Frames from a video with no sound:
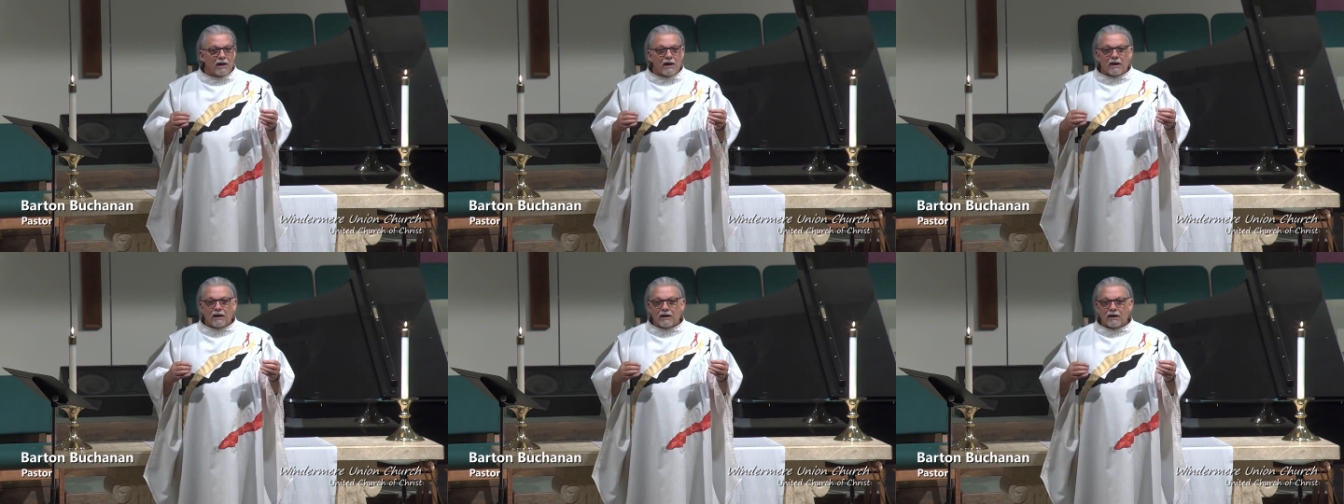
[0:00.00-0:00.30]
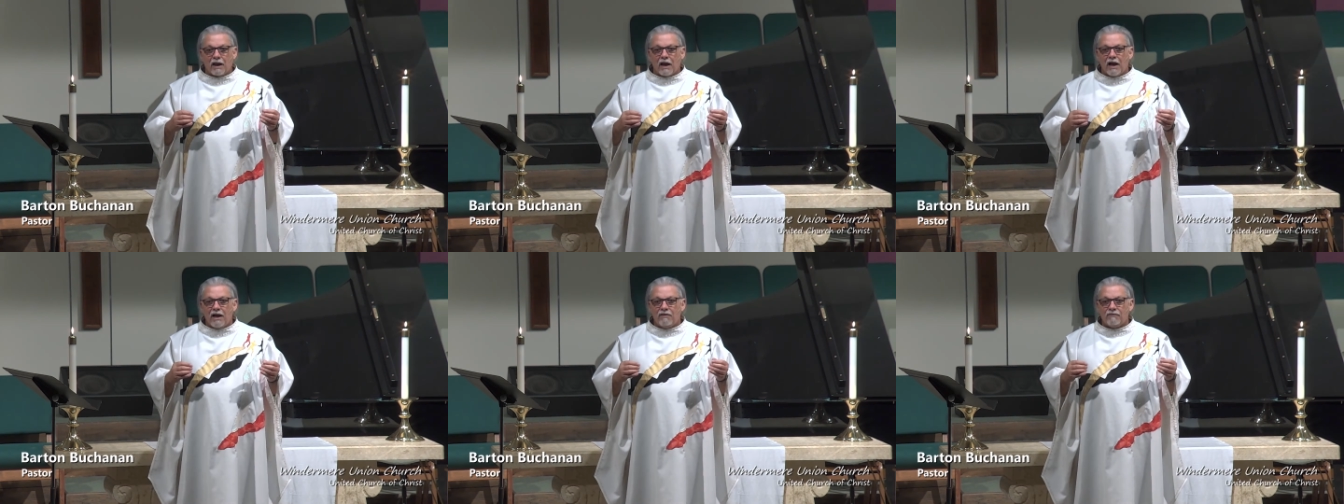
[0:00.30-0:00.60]

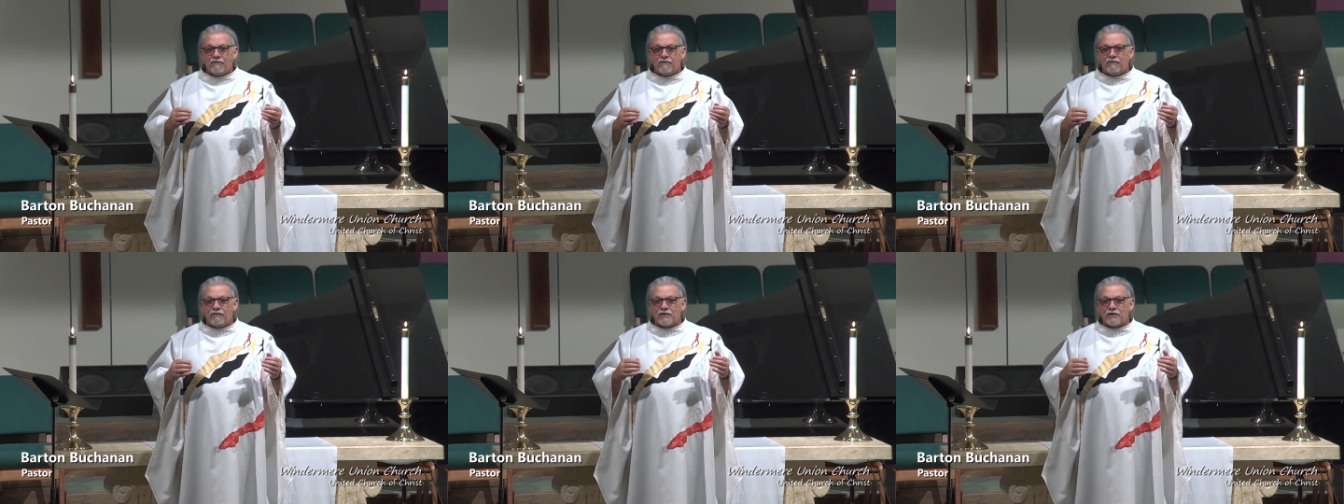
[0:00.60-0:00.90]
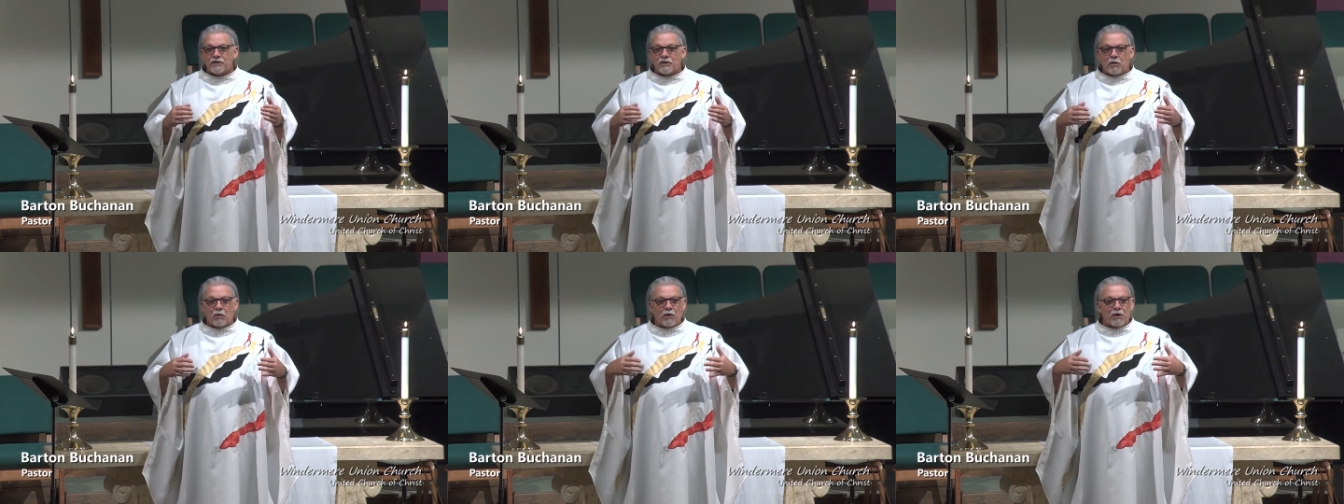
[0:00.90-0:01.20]
Life is
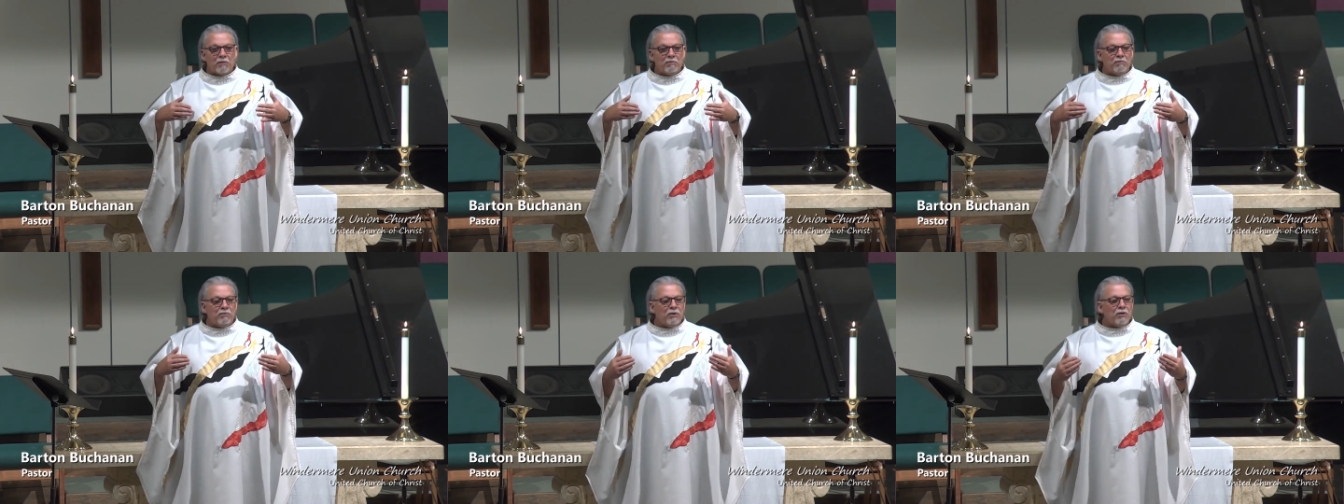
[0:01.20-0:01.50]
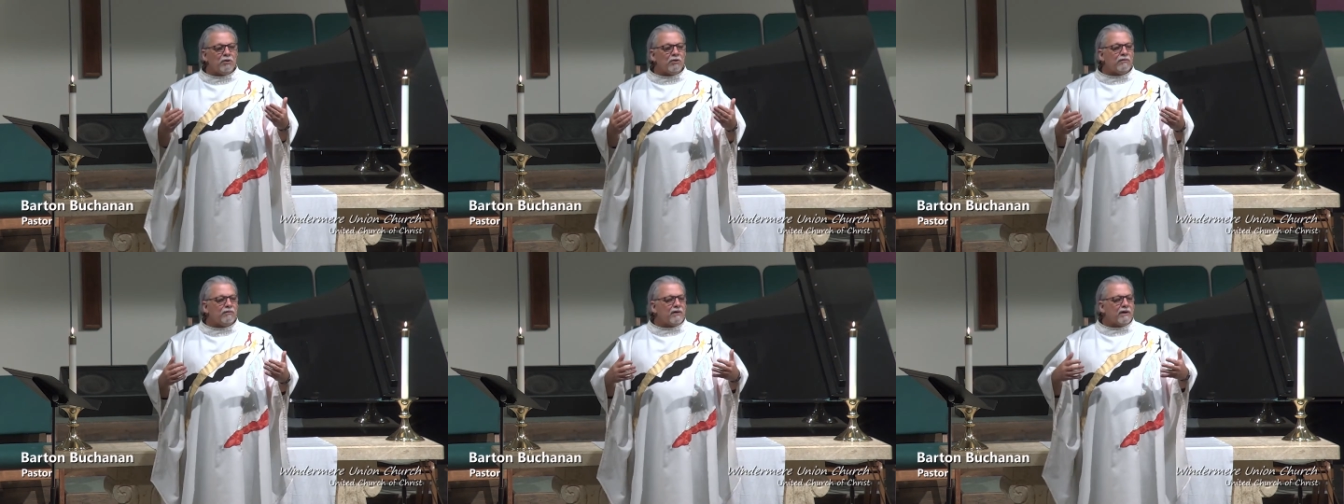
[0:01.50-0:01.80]
going
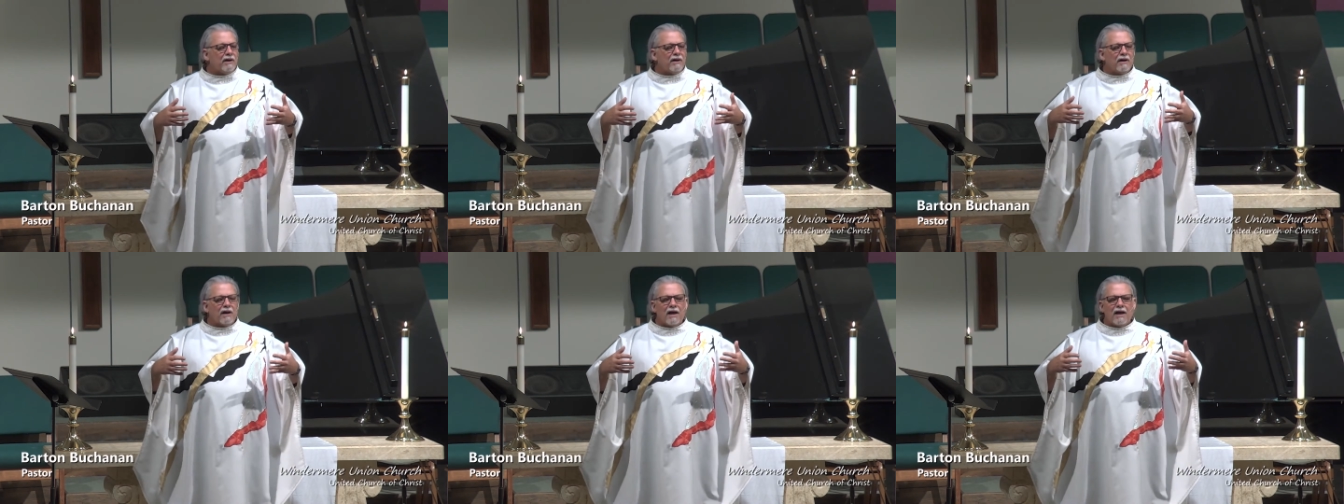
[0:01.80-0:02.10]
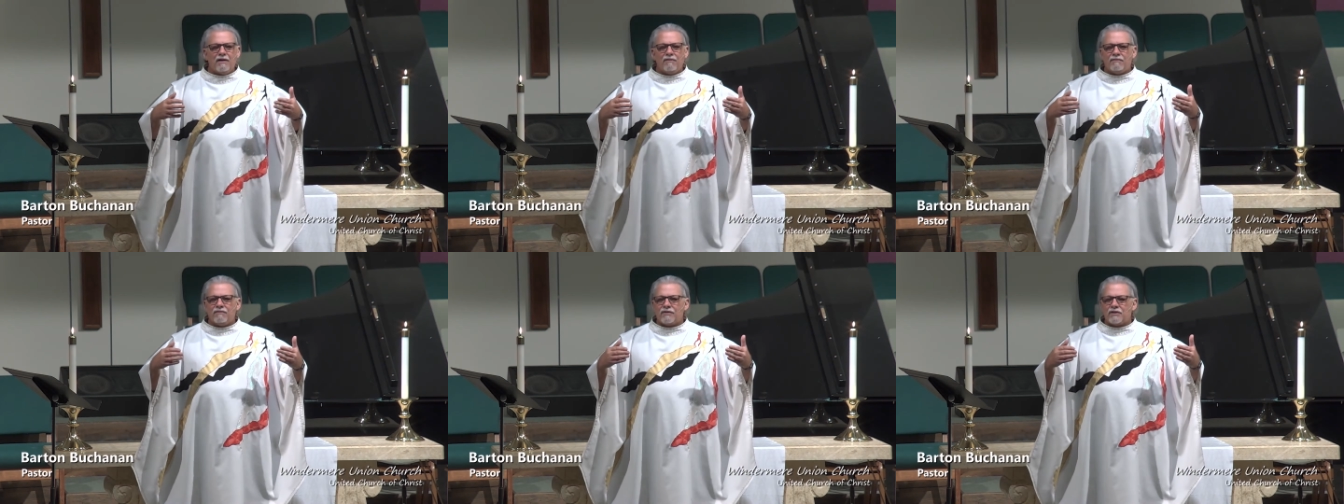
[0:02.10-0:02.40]
beautifully,
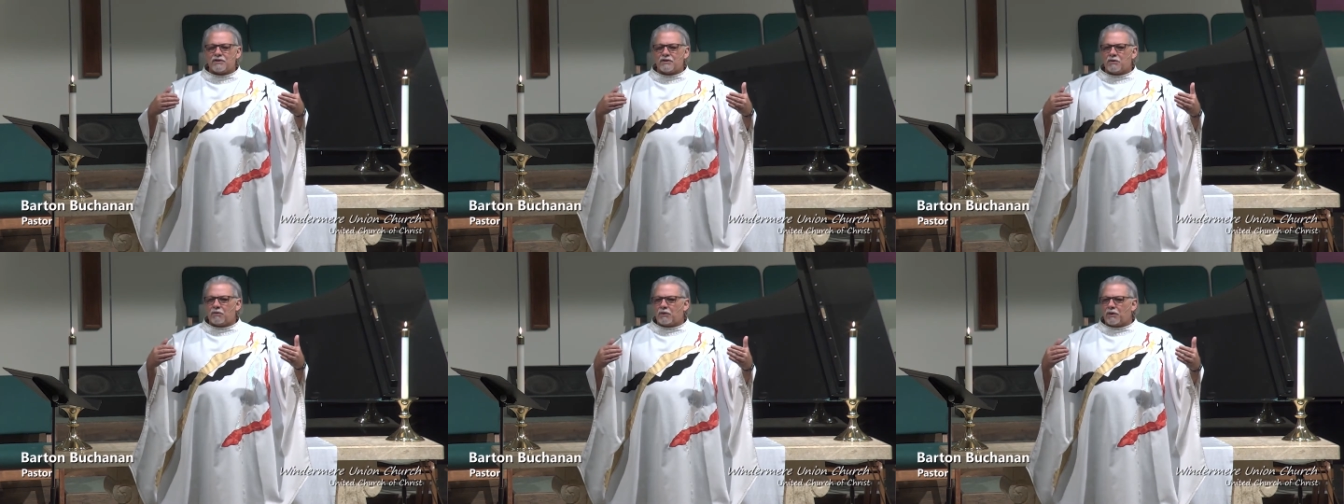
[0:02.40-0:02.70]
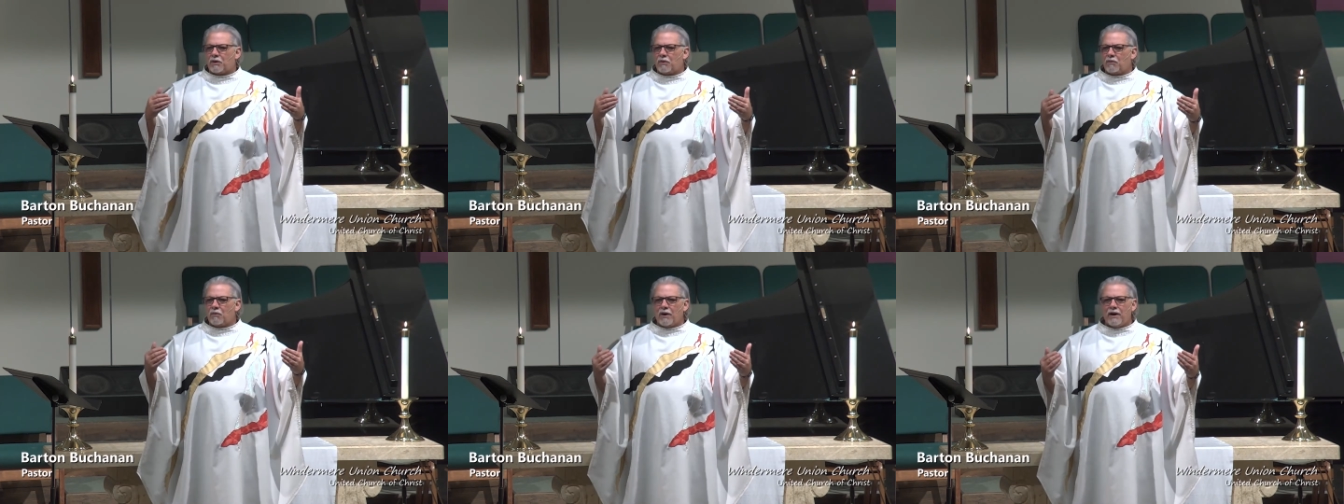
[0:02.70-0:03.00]
life is
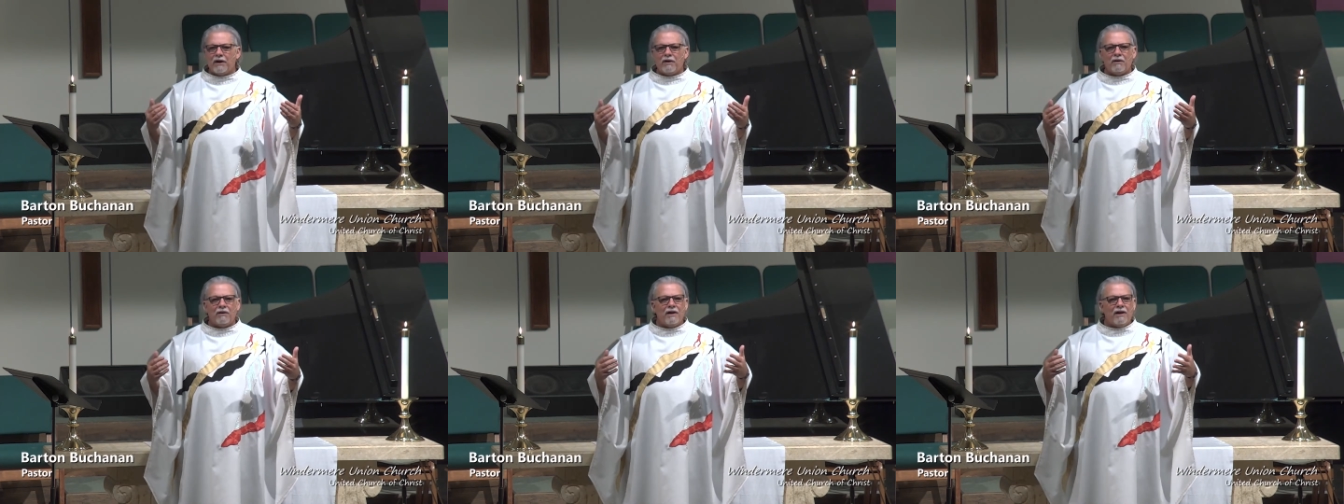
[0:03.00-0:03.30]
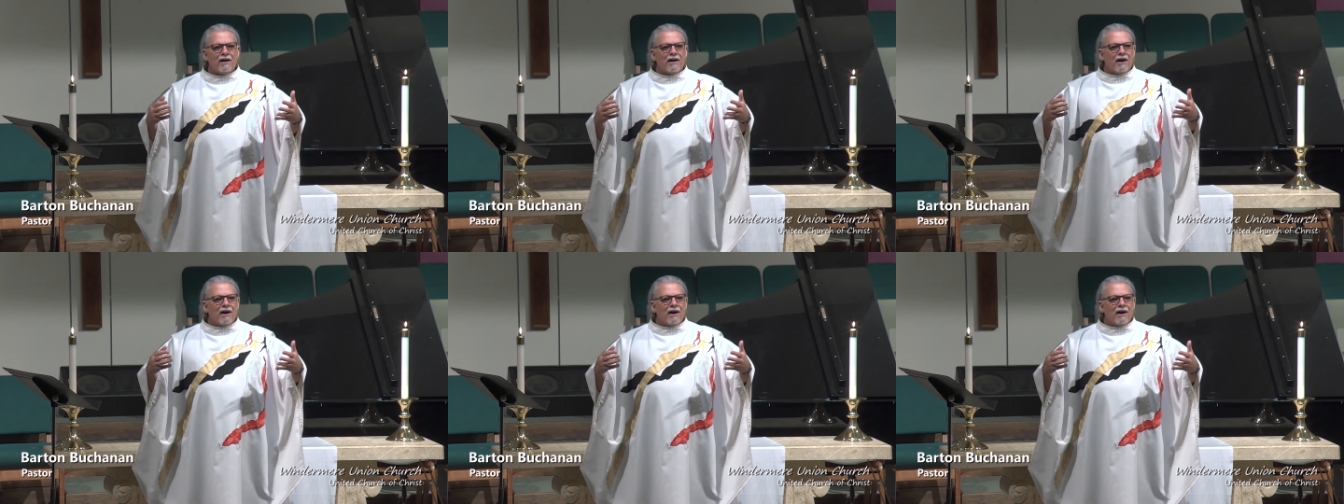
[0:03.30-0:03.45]
going well.